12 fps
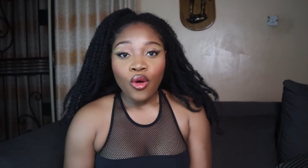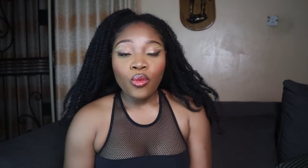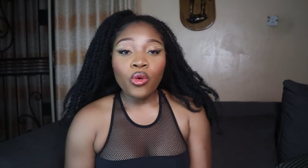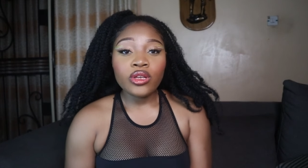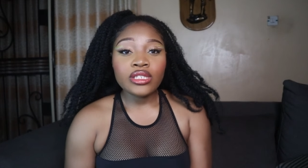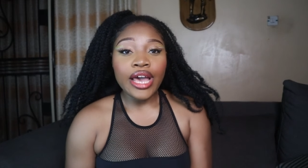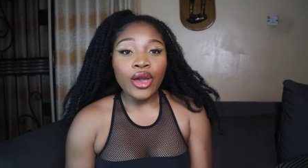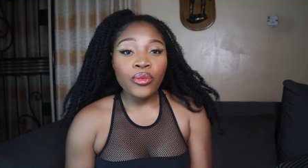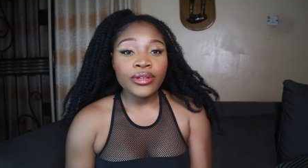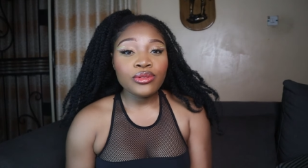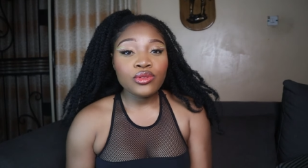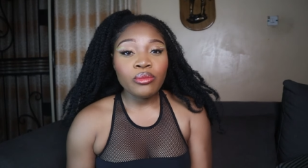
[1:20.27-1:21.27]
was I
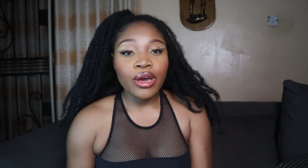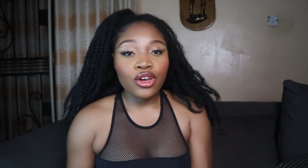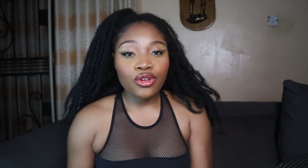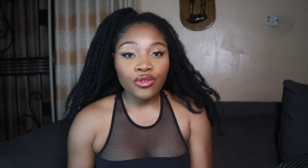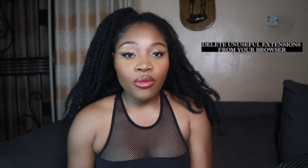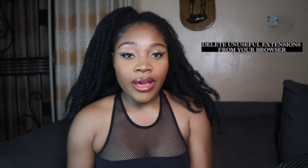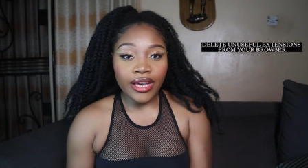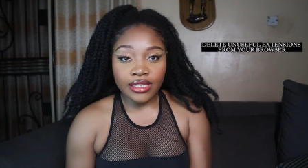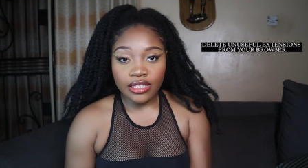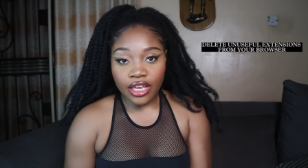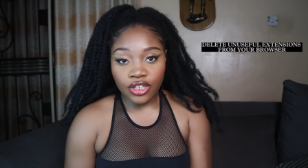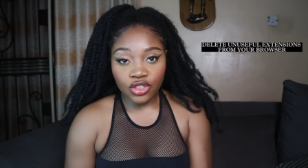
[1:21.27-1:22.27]
went to my Chrome
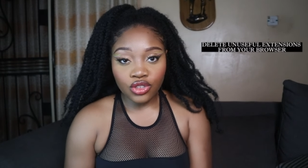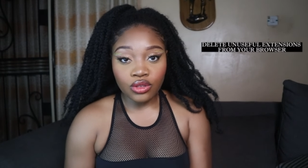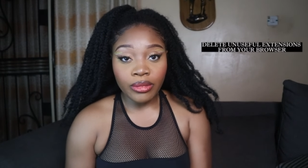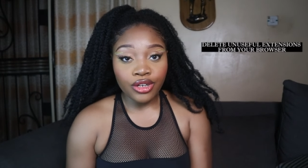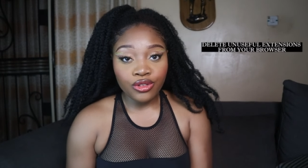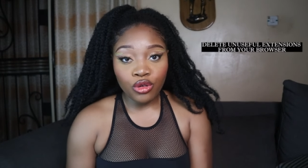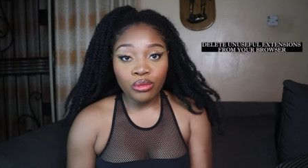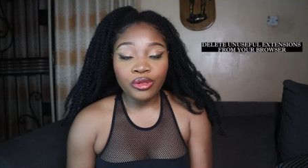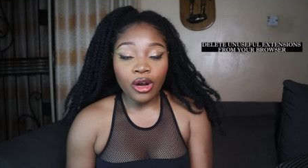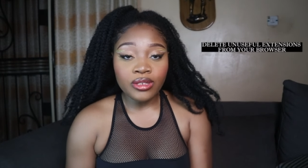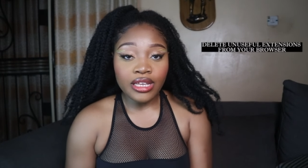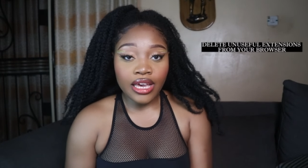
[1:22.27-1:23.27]
extension, my Chrome
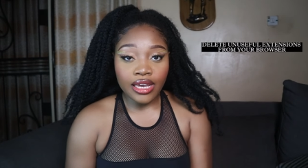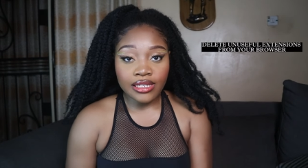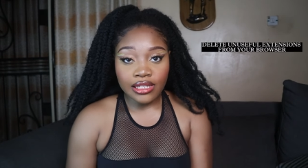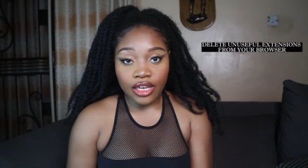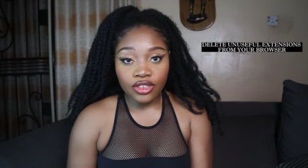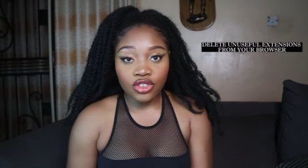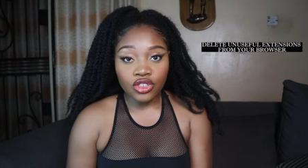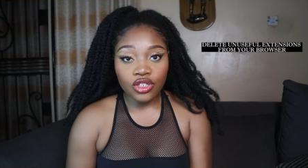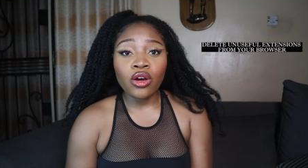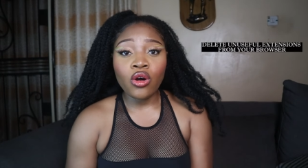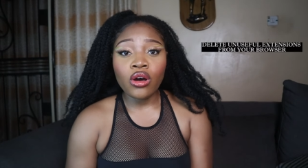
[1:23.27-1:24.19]
browser extension,